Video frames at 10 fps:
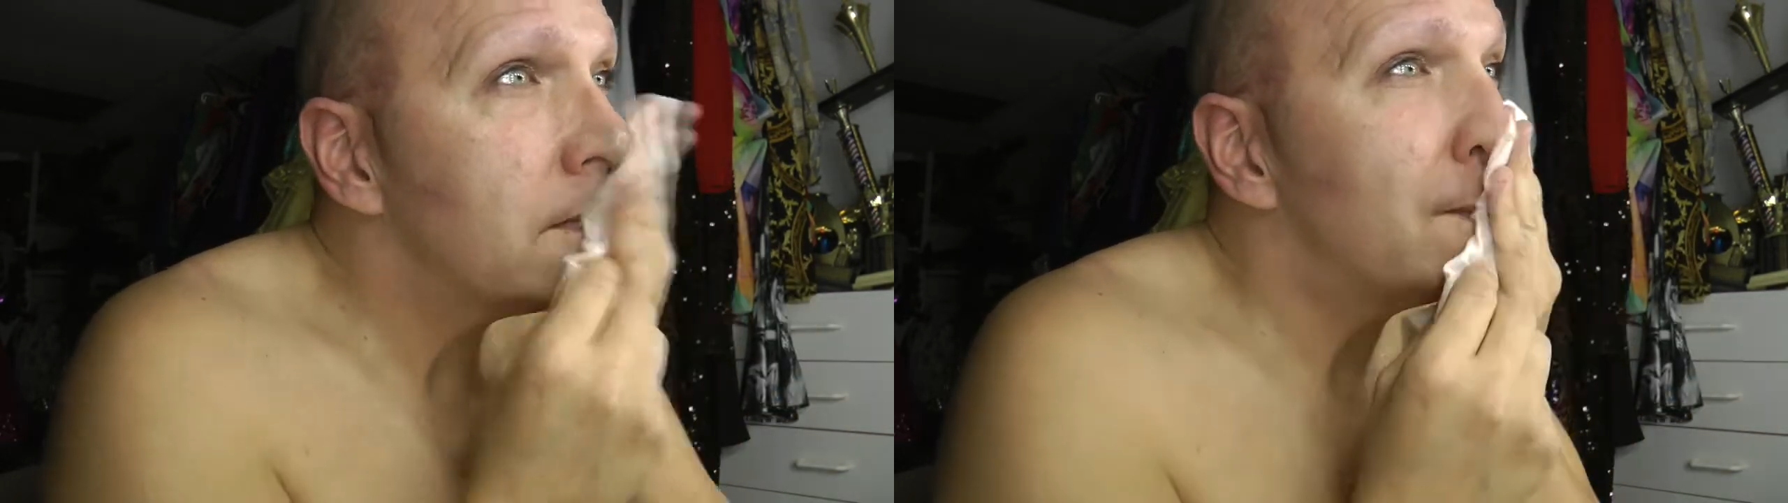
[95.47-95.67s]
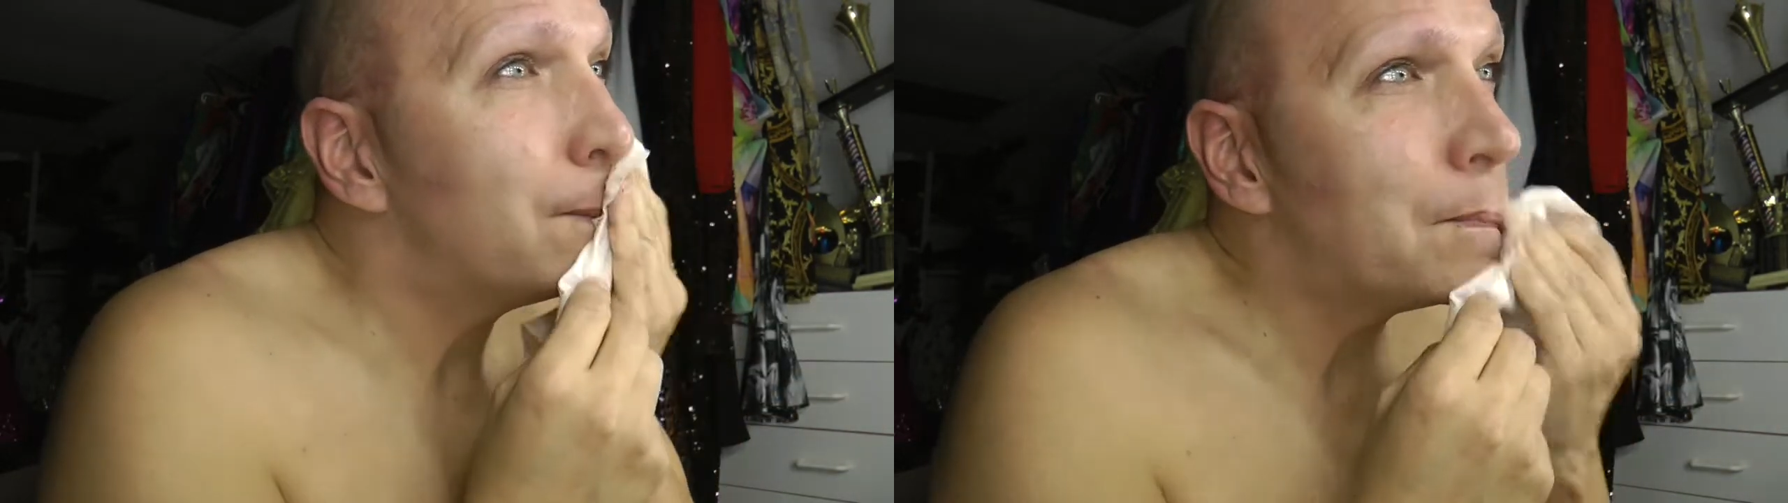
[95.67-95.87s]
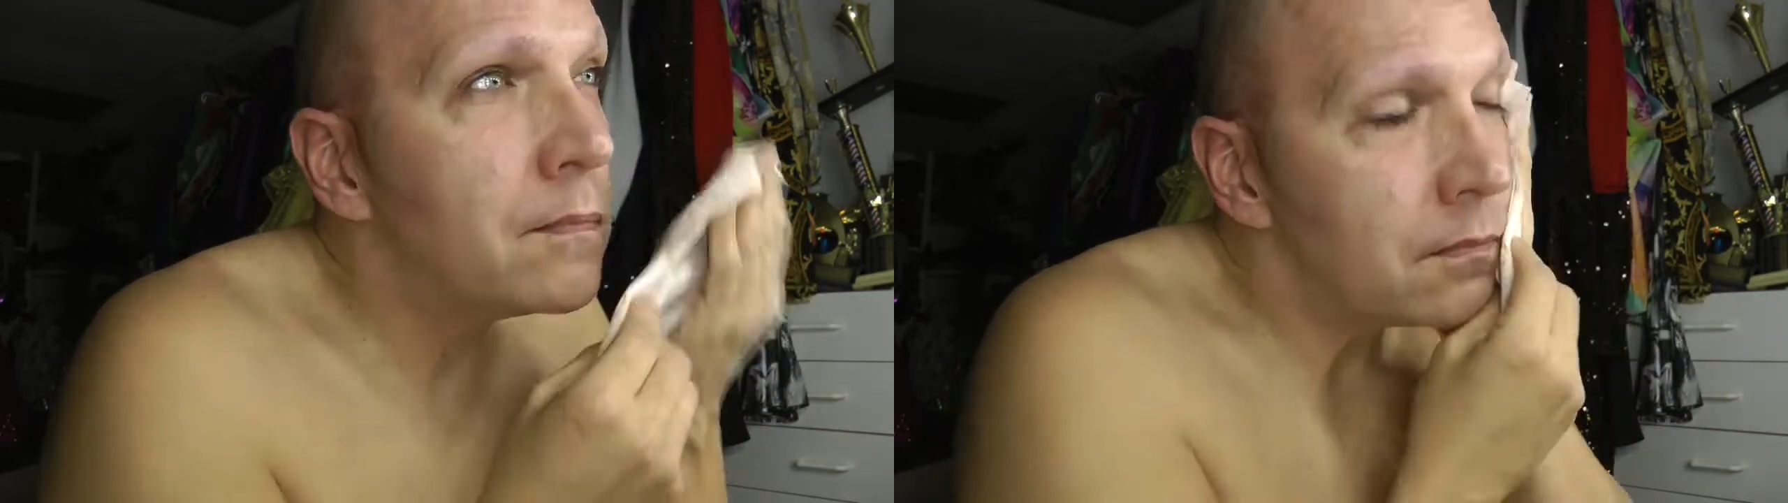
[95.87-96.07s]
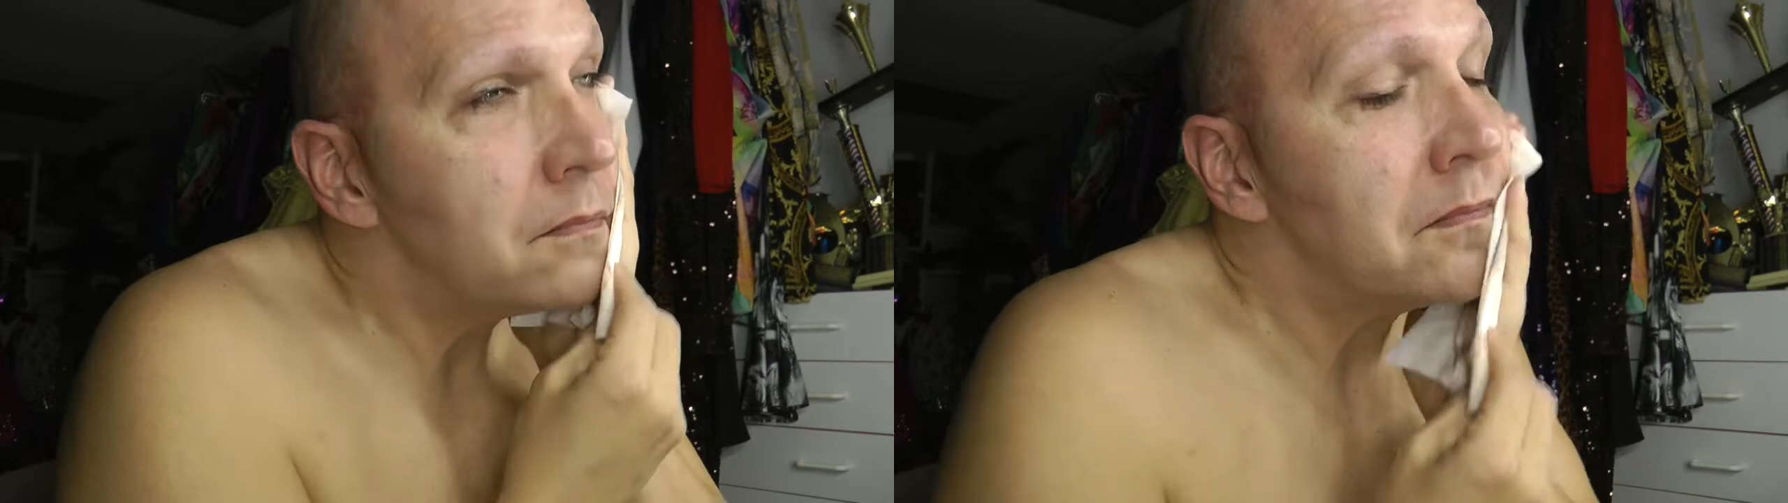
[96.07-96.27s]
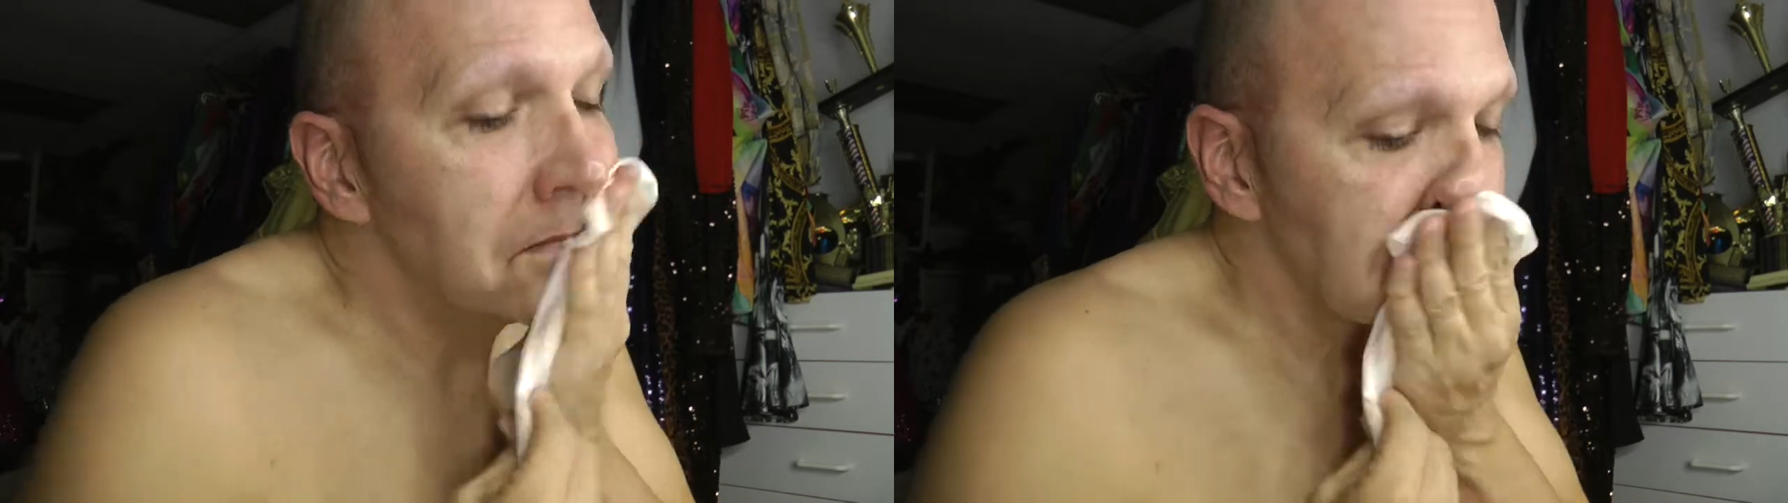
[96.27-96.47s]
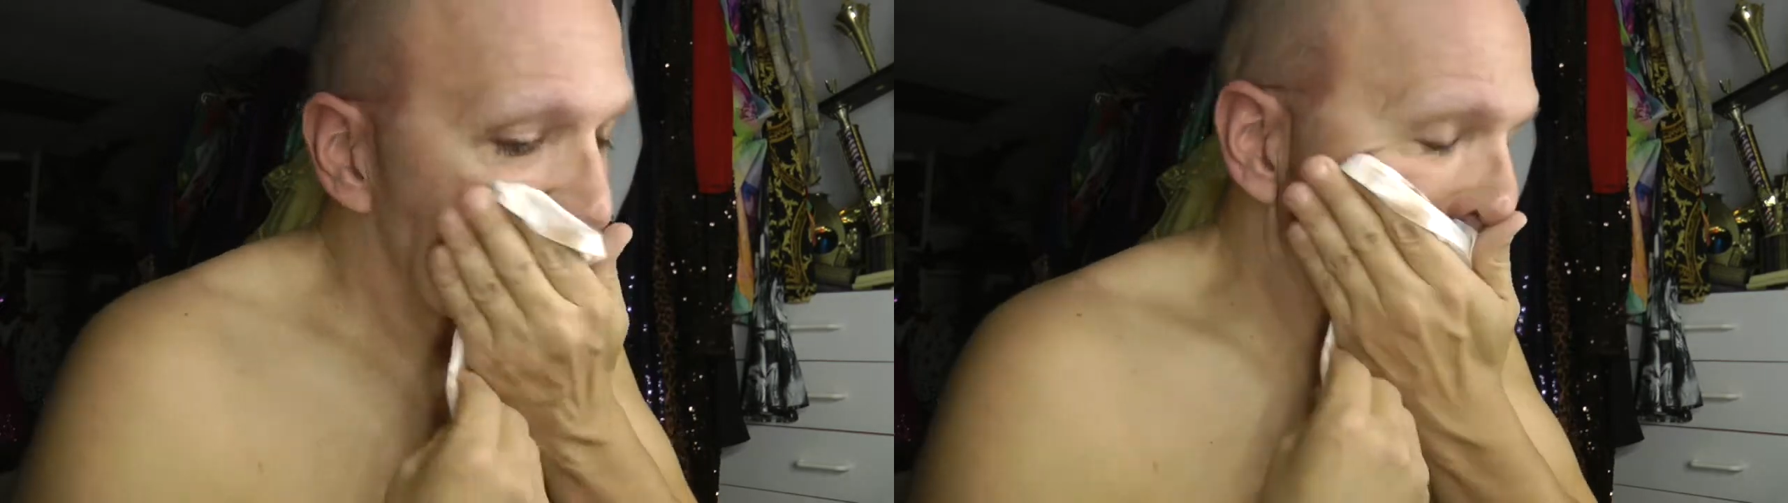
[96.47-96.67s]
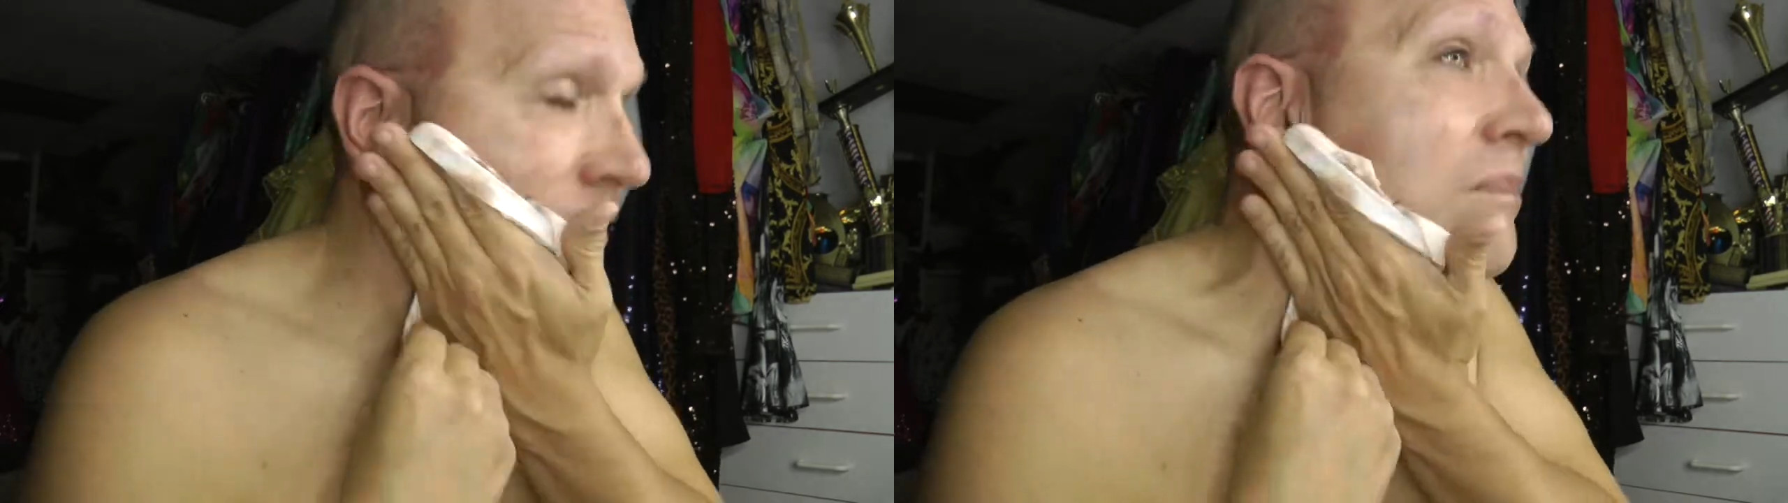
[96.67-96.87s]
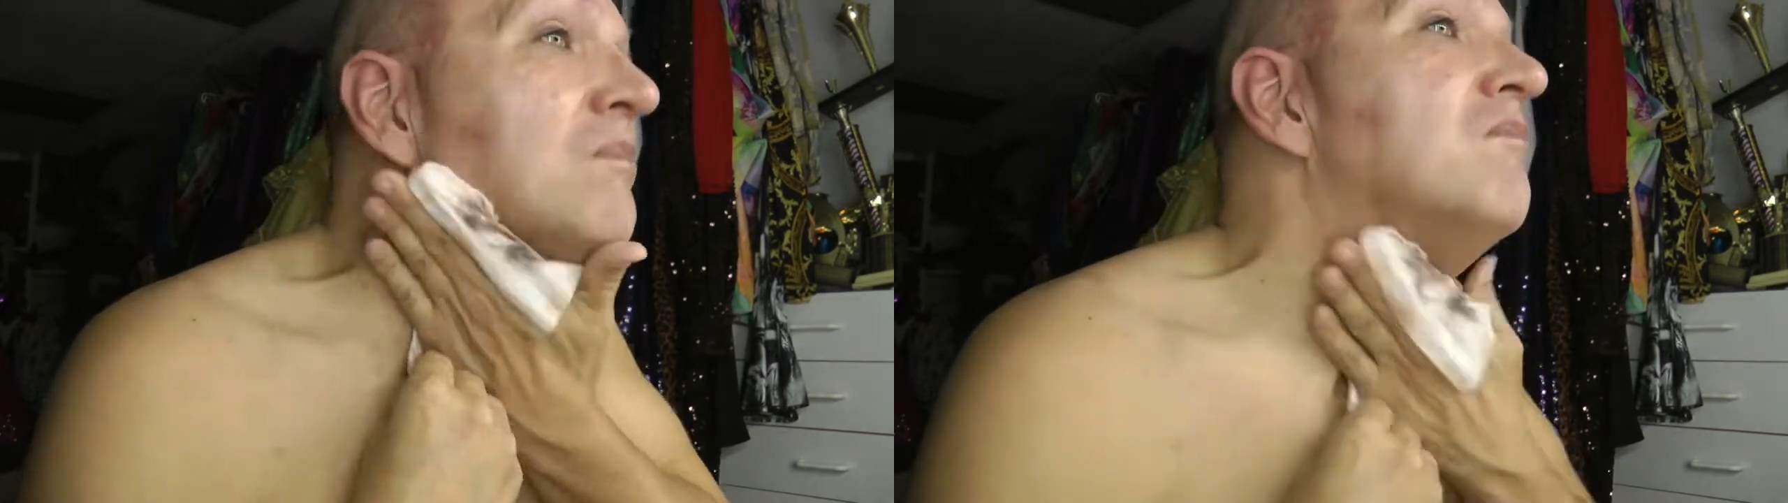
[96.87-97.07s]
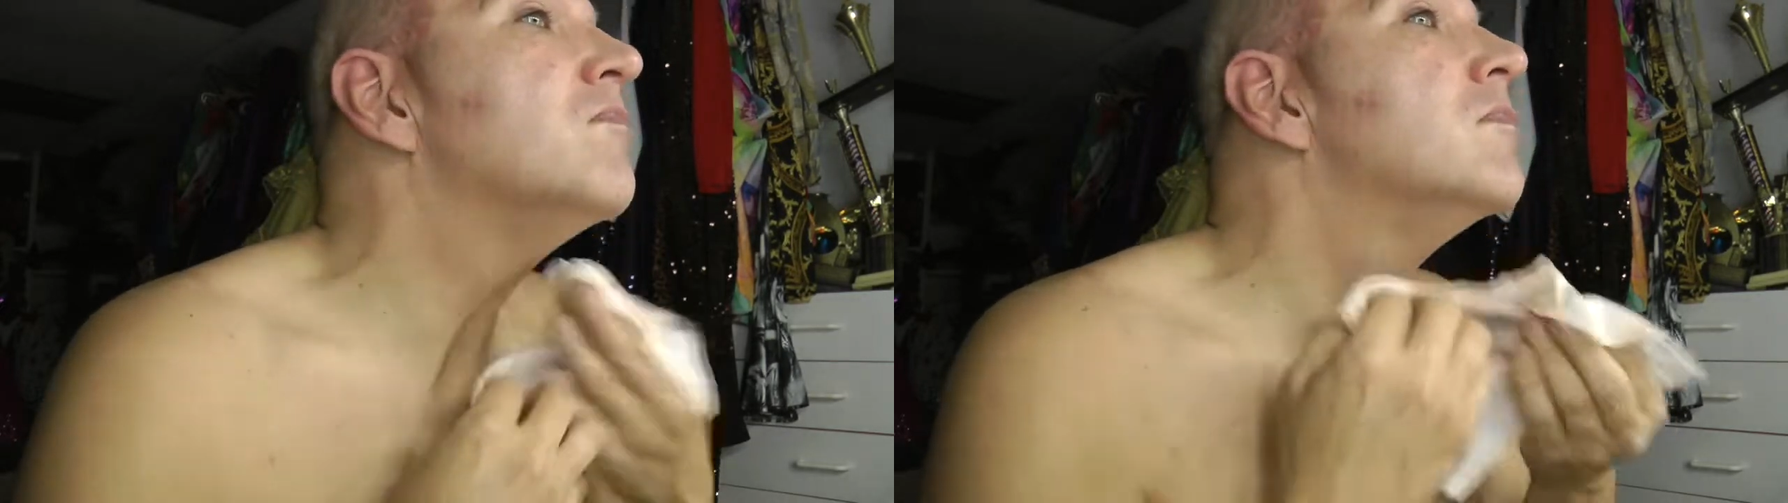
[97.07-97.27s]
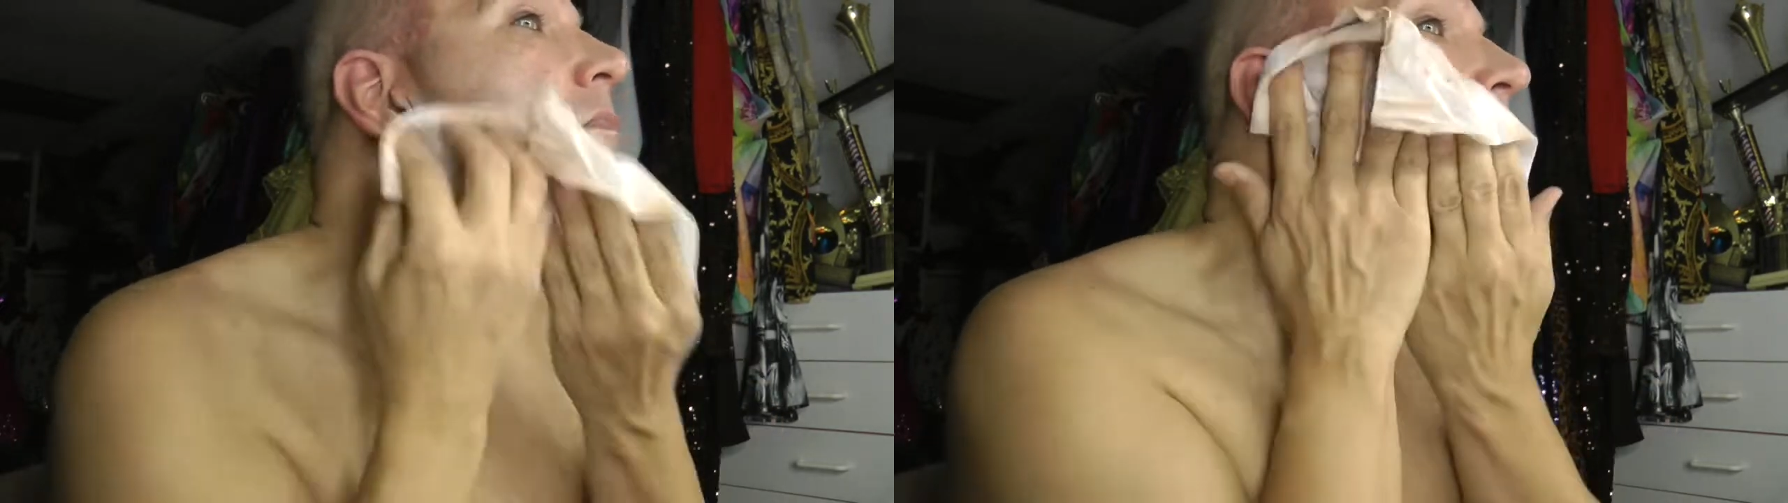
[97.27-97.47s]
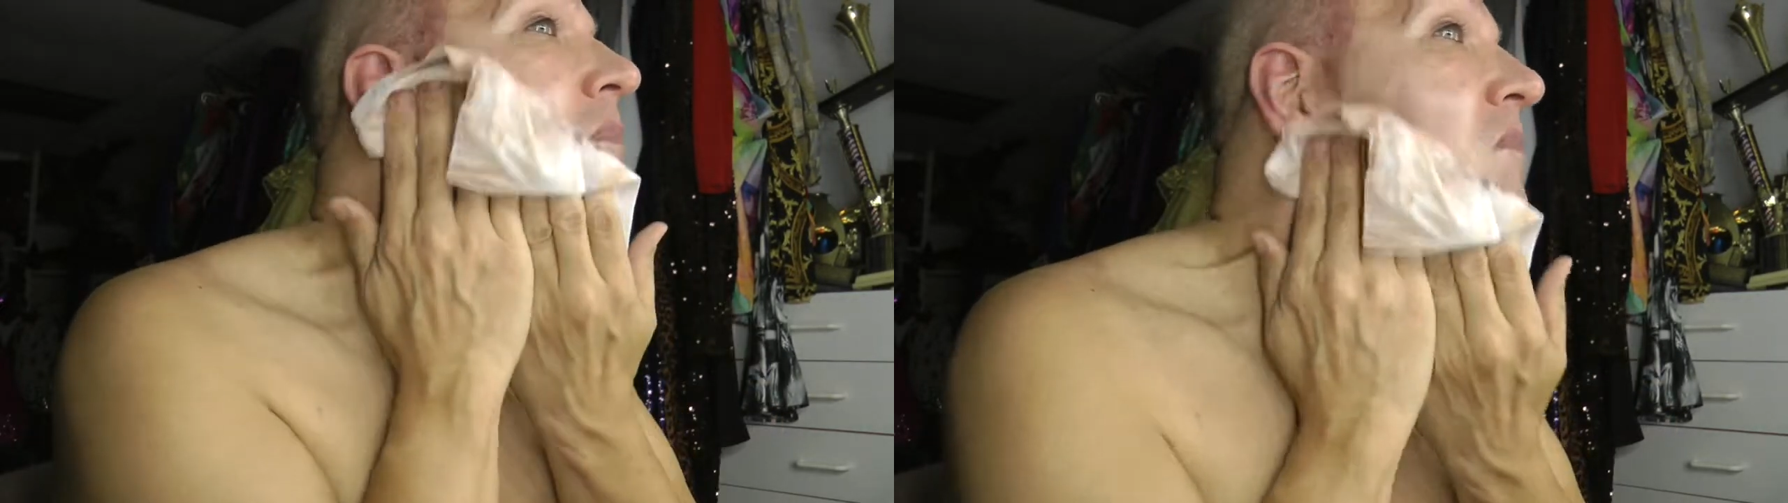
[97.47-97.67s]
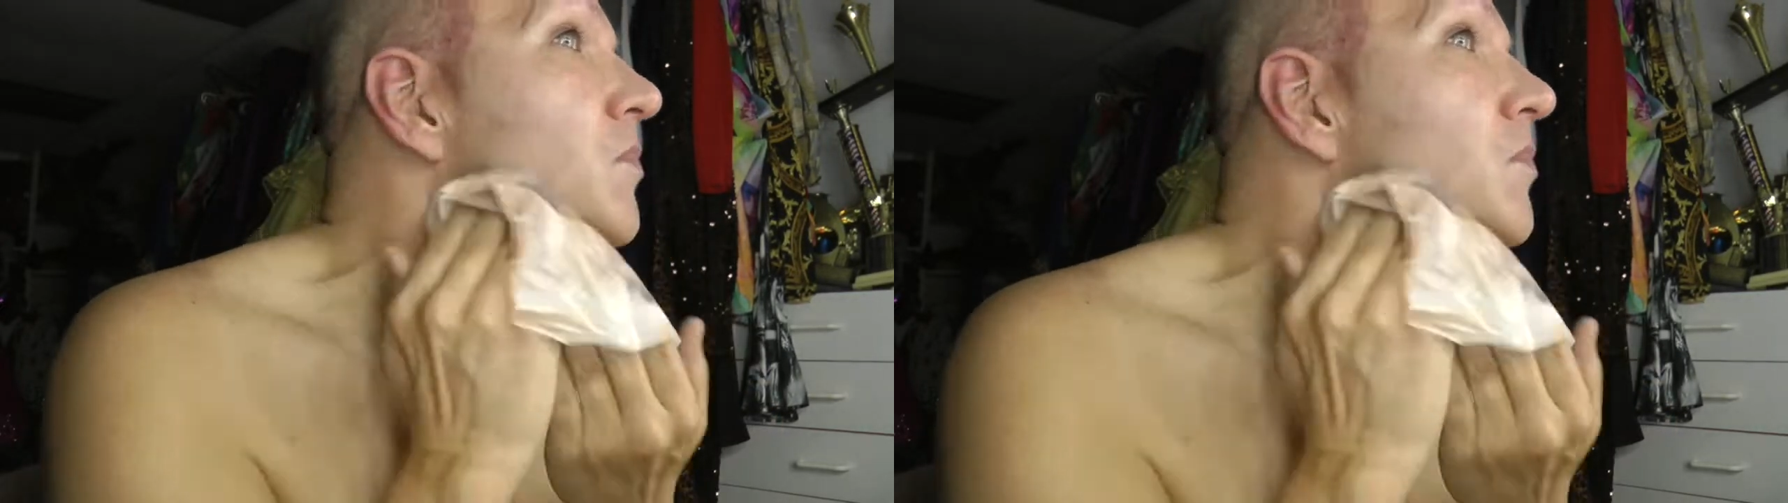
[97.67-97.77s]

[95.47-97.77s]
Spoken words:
get to